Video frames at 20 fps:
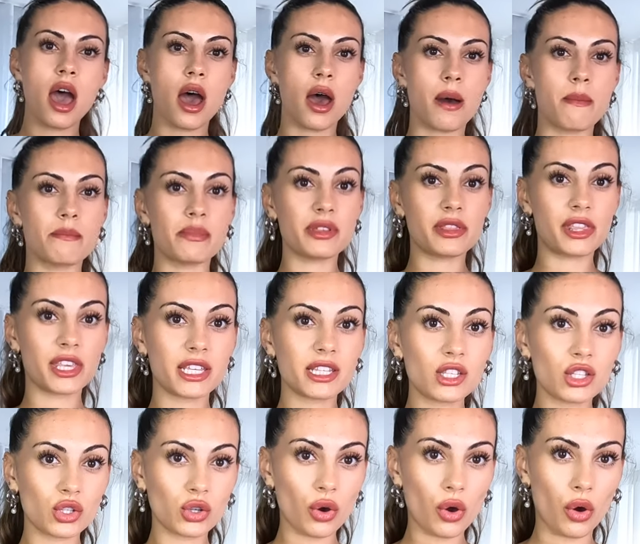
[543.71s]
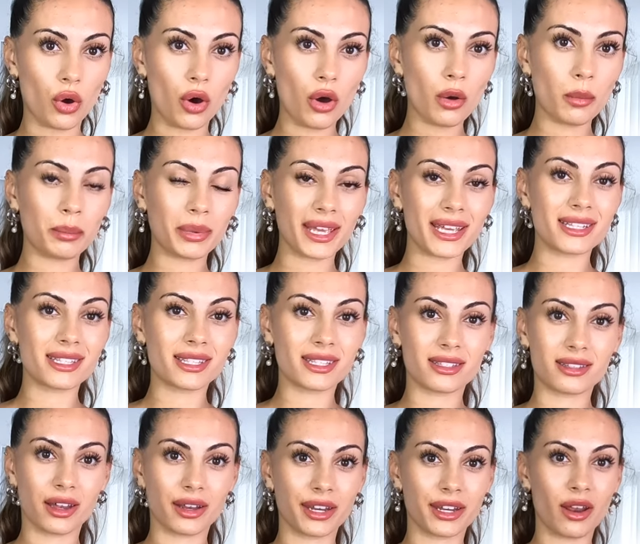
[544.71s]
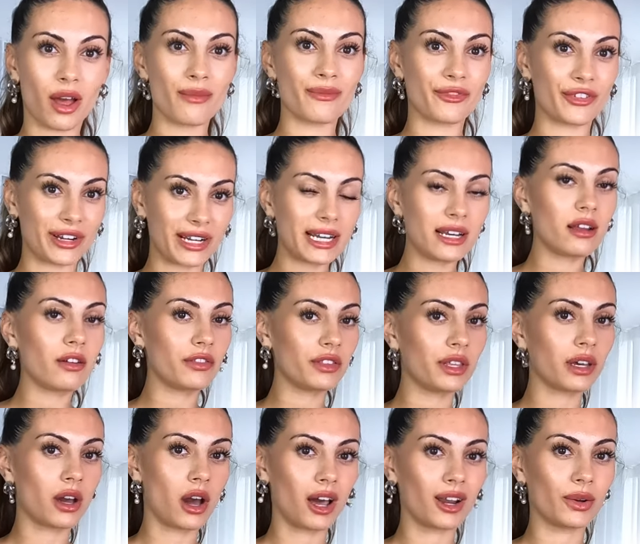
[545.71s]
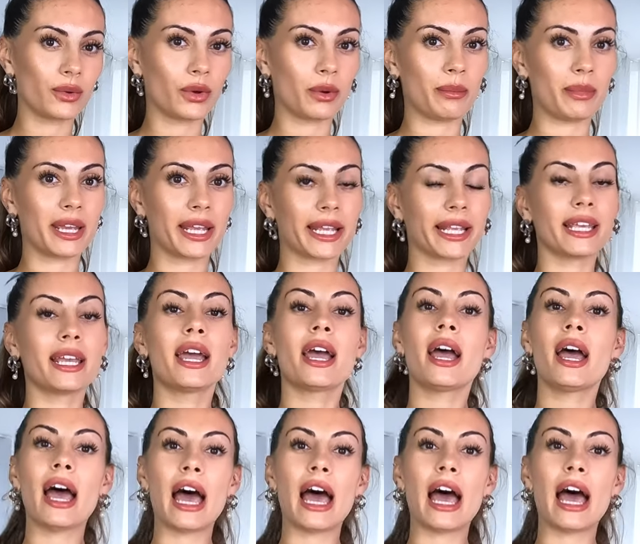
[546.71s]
But this top is stunning. I'm really loving the colour on me.